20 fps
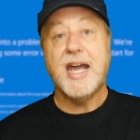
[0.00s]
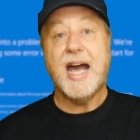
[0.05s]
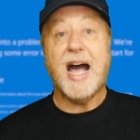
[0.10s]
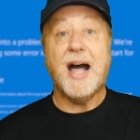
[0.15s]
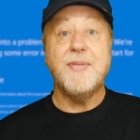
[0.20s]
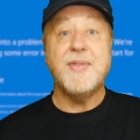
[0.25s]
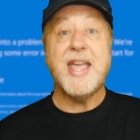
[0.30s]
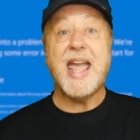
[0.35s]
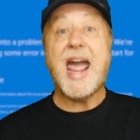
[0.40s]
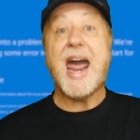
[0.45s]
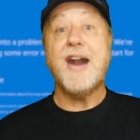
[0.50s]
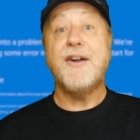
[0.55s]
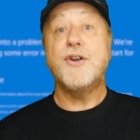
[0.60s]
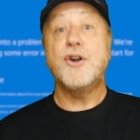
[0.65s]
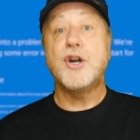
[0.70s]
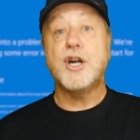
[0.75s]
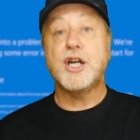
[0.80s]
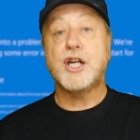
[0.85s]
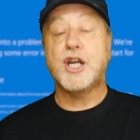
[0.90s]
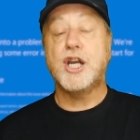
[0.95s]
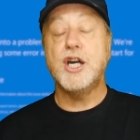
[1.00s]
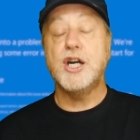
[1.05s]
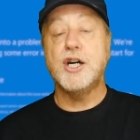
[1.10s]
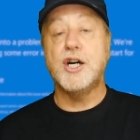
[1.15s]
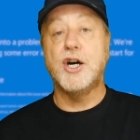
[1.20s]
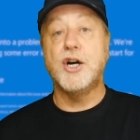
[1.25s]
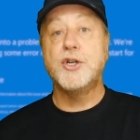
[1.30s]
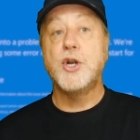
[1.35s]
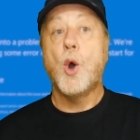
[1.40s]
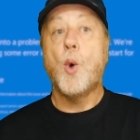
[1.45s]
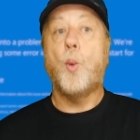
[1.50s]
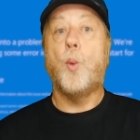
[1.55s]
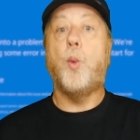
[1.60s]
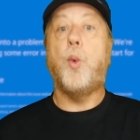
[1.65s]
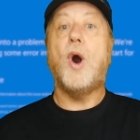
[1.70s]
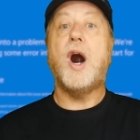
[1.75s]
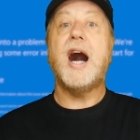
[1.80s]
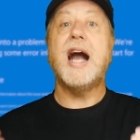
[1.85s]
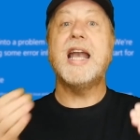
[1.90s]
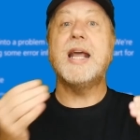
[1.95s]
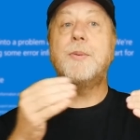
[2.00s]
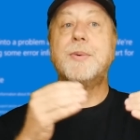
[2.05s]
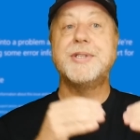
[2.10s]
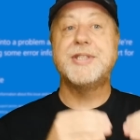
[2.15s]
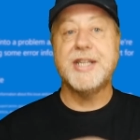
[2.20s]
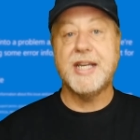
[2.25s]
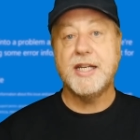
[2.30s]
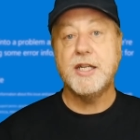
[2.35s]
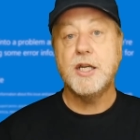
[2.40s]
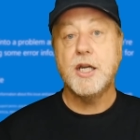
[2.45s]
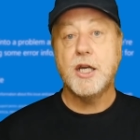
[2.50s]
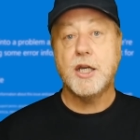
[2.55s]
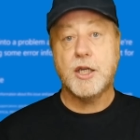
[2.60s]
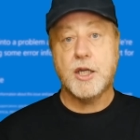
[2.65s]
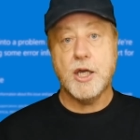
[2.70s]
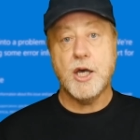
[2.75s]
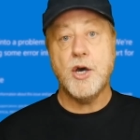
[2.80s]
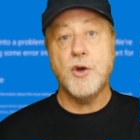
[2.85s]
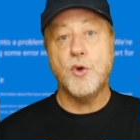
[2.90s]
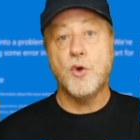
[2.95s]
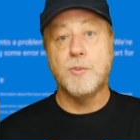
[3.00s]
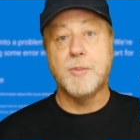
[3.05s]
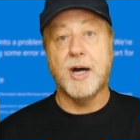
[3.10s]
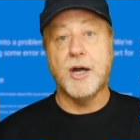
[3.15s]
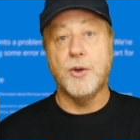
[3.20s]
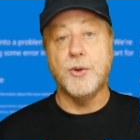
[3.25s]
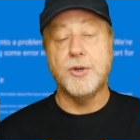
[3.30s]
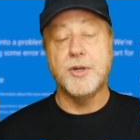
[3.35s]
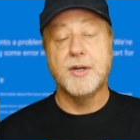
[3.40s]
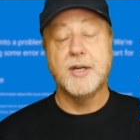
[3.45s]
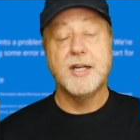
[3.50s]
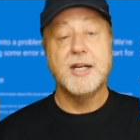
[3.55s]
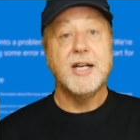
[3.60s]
and the error occurred while it was in kernel mode.